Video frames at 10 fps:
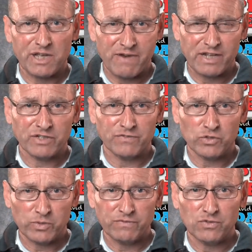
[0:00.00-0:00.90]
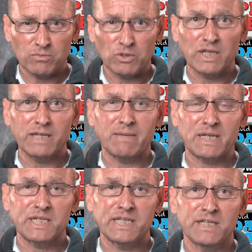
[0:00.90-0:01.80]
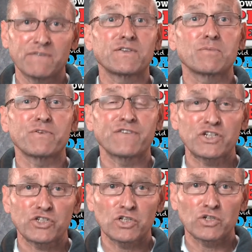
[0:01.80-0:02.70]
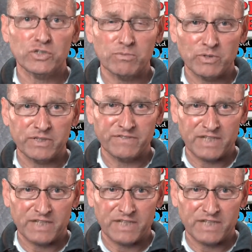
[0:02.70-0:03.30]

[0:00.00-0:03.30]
Director of AutoiNFORM online magazine for the professional automotive